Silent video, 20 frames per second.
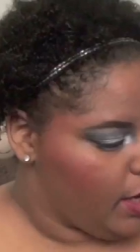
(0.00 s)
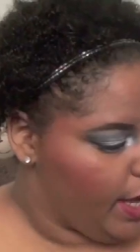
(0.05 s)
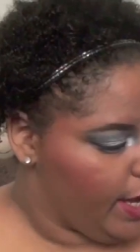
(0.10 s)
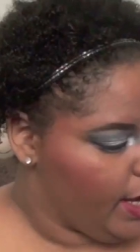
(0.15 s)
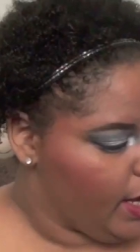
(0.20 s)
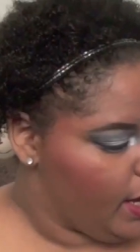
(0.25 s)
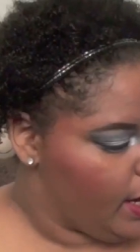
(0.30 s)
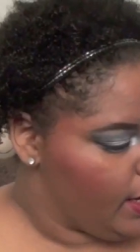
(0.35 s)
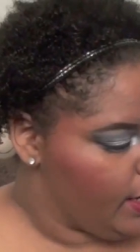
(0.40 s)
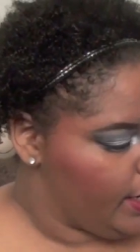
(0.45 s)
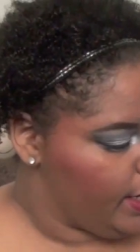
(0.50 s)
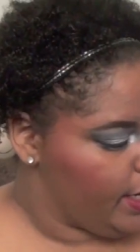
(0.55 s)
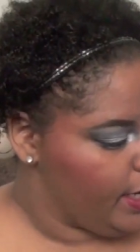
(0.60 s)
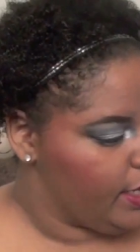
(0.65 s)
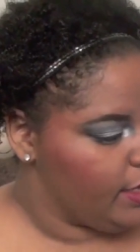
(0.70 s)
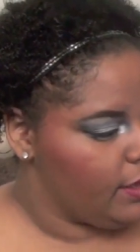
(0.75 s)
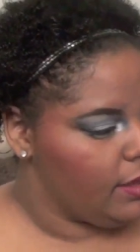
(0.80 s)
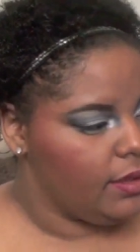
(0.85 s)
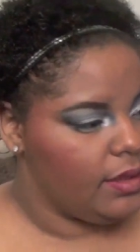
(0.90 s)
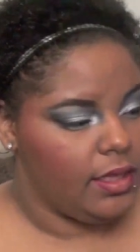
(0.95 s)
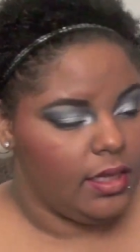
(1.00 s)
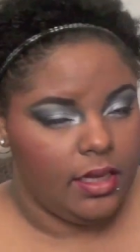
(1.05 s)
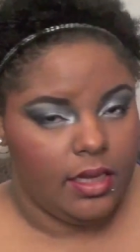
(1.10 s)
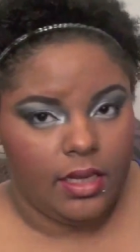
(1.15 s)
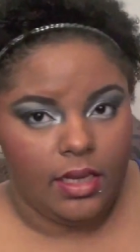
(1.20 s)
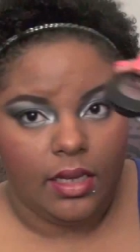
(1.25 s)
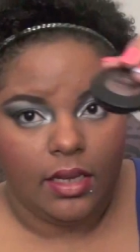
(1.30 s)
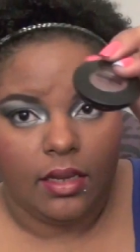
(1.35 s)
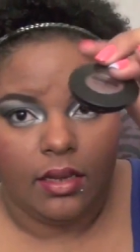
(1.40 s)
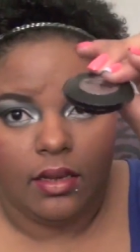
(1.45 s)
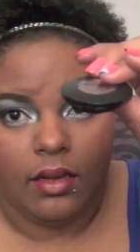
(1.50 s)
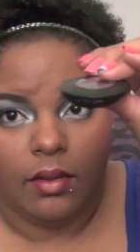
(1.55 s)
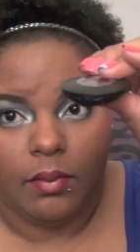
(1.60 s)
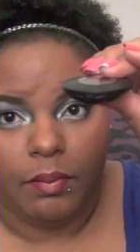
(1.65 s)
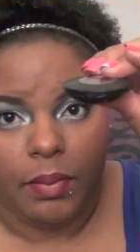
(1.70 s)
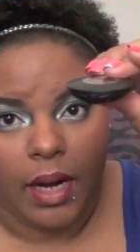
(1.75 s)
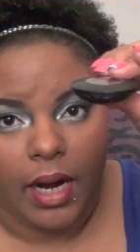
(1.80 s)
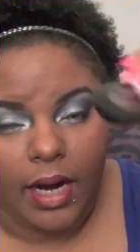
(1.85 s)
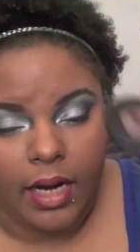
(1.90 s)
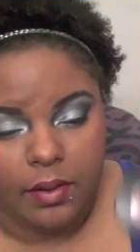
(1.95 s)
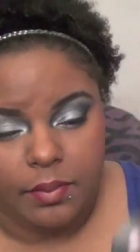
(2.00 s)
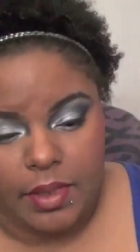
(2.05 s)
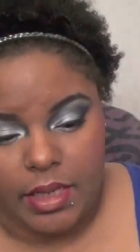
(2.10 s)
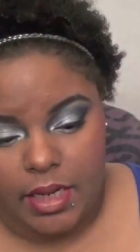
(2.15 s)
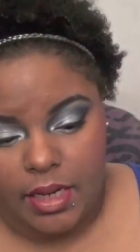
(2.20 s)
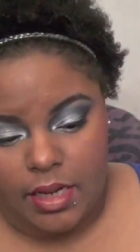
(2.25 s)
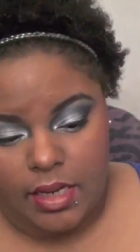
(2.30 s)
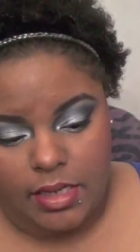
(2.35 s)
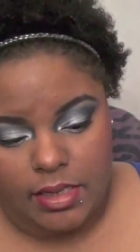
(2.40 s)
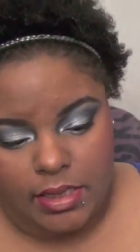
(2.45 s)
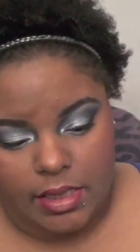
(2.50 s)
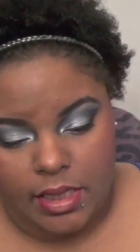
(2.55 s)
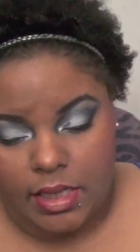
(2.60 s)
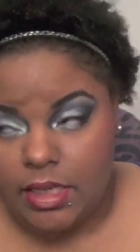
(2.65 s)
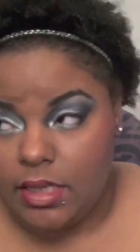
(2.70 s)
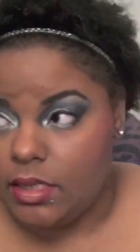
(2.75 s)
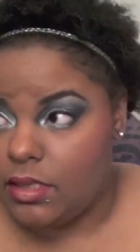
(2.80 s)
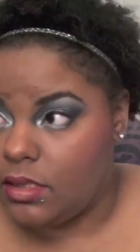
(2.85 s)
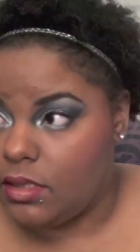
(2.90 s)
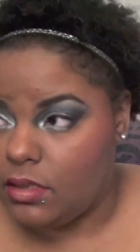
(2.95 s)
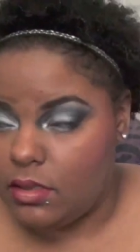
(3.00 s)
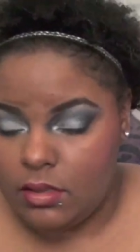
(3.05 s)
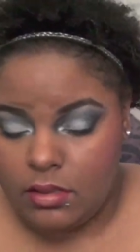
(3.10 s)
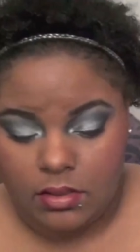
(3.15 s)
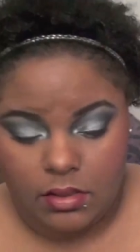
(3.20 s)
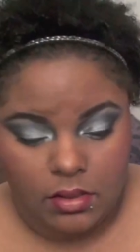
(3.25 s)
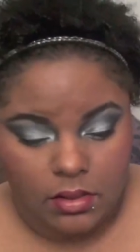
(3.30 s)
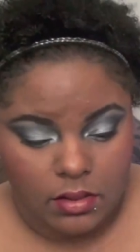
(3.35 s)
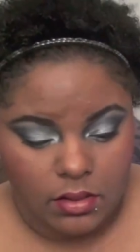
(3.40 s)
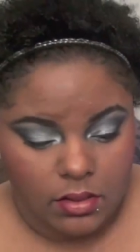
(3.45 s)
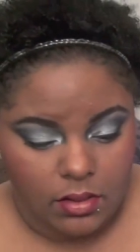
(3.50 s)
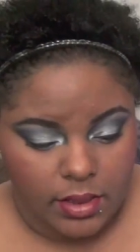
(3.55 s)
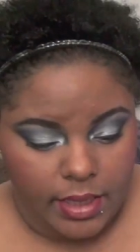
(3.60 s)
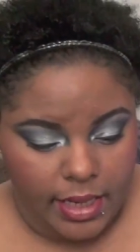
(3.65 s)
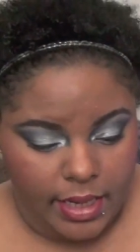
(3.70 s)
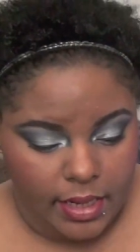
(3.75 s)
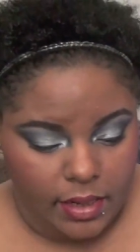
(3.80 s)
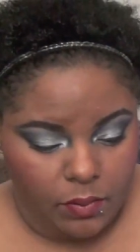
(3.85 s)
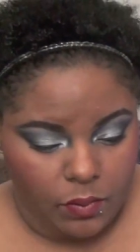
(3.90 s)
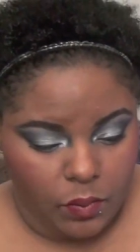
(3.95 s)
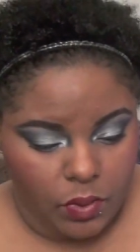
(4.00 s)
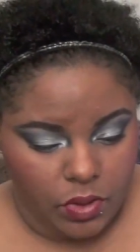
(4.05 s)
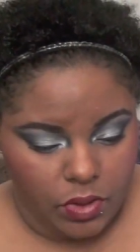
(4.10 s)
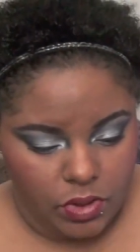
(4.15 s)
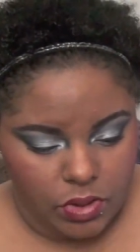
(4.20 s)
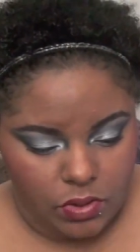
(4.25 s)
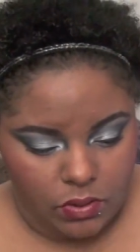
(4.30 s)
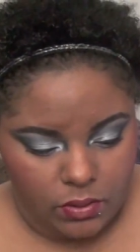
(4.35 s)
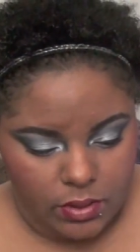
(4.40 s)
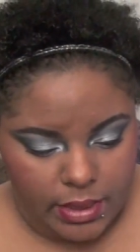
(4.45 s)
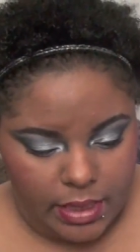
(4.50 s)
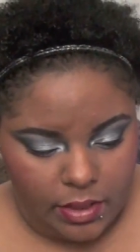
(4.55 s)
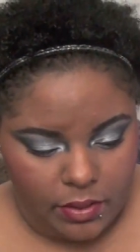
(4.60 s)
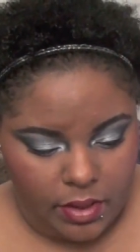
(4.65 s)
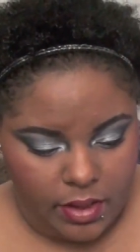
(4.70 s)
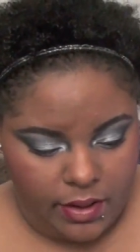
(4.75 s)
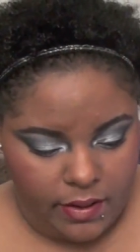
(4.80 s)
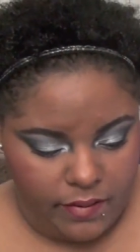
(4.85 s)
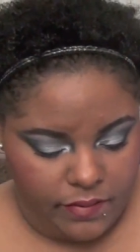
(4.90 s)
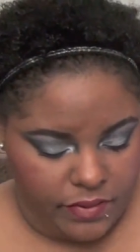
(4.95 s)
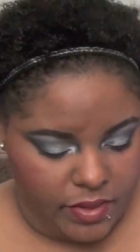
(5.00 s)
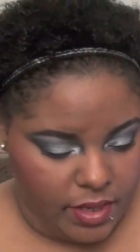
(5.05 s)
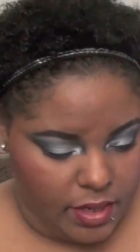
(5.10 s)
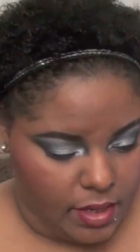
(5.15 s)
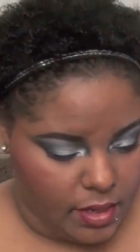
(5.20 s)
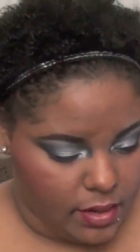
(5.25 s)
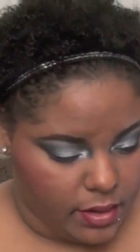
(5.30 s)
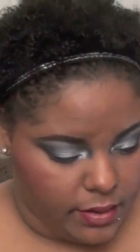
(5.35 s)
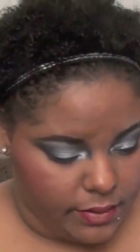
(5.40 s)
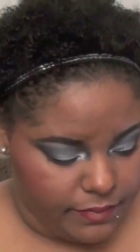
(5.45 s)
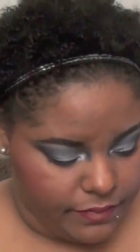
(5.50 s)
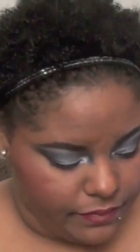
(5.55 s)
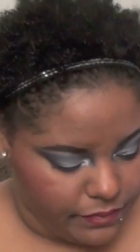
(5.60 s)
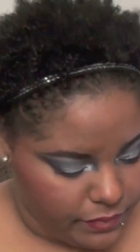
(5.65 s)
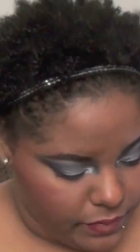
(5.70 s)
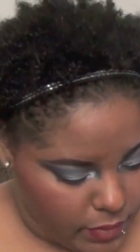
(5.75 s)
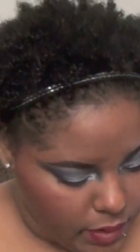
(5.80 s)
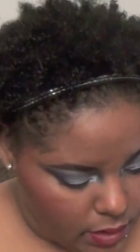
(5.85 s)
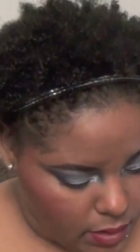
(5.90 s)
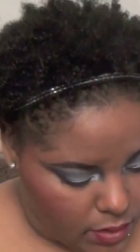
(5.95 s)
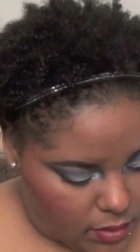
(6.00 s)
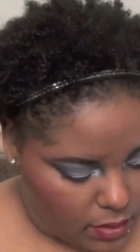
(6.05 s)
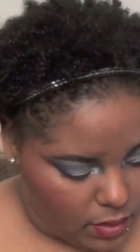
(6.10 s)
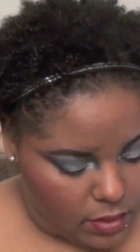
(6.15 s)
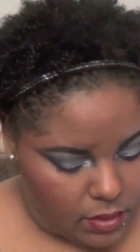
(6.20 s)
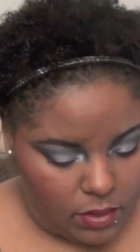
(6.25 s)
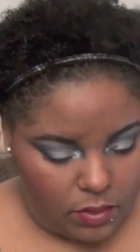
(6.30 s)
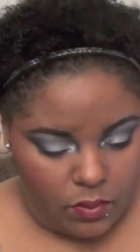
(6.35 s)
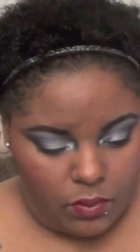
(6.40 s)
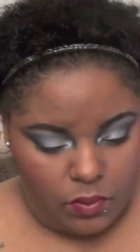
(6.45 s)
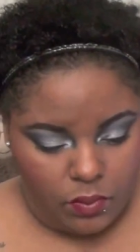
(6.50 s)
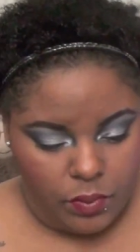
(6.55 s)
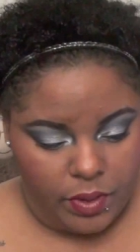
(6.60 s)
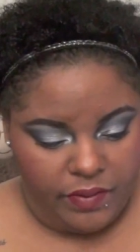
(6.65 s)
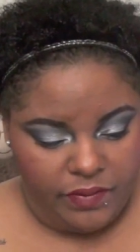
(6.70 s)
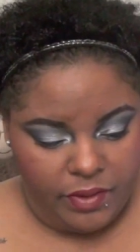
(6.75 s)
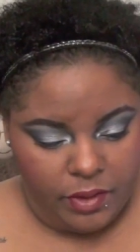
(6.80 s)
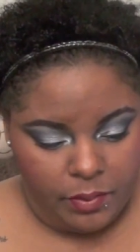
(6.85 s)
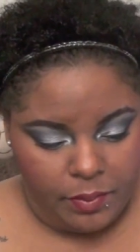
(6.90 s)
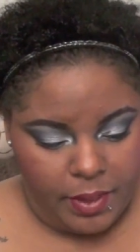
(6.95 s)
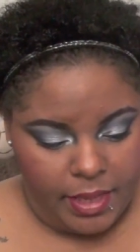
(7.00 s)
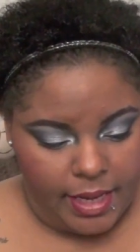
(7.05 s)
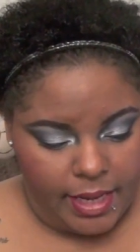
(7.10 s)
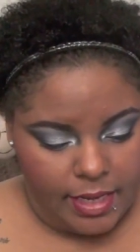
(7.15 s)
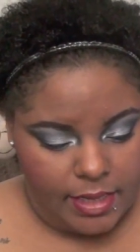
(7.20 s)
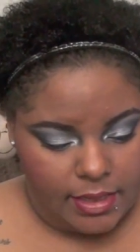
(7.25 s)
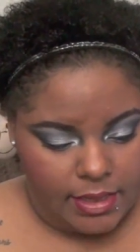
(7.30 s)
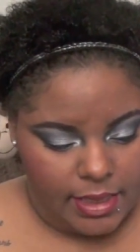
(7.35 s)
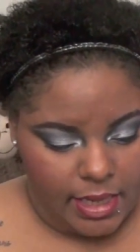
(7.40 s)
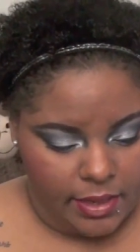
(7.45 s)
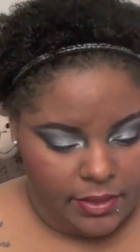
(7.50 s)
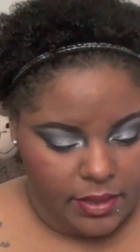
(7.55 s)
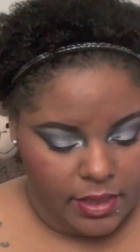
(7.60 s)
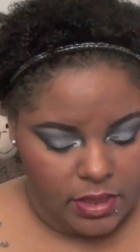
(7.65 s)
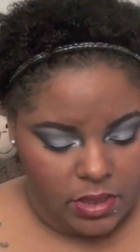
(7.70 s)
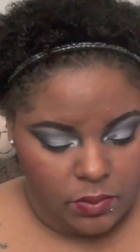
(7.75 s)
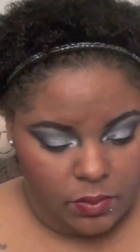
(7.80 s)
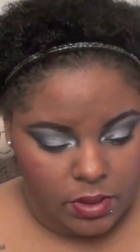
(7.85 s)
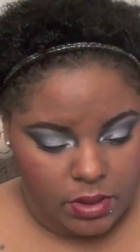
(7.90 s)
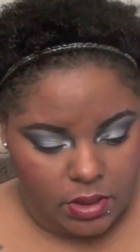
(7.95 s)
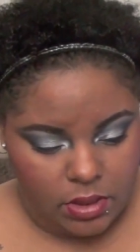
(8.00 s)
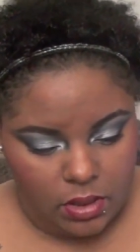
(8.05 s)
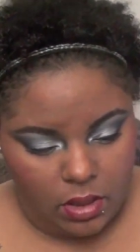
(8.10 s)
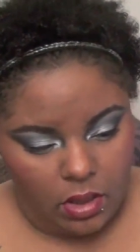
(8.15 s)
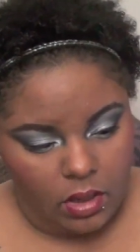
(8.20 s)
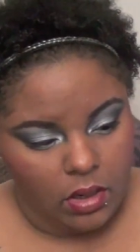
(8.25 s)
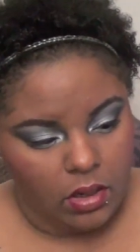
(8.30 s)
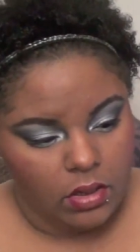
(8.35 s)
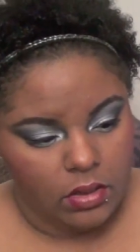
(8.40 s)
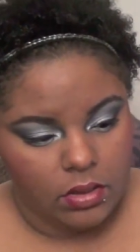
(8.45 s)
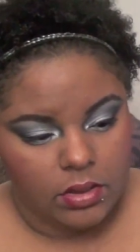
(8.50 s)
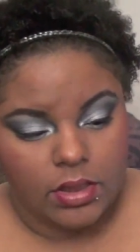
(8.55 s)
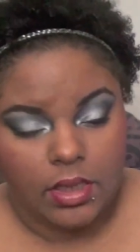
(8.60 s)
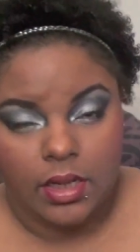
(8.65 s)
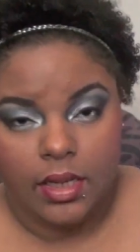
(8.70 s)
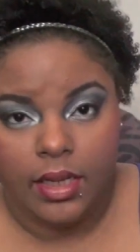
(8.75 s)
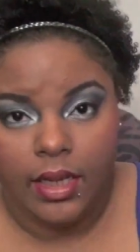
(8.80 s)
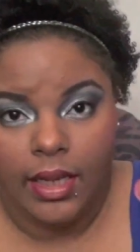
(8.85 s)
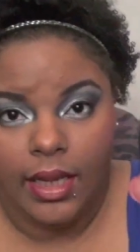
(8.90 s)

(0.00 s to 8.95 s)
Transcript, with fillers: I got in the pot because it they were sold out of the um, refill pans and this one is called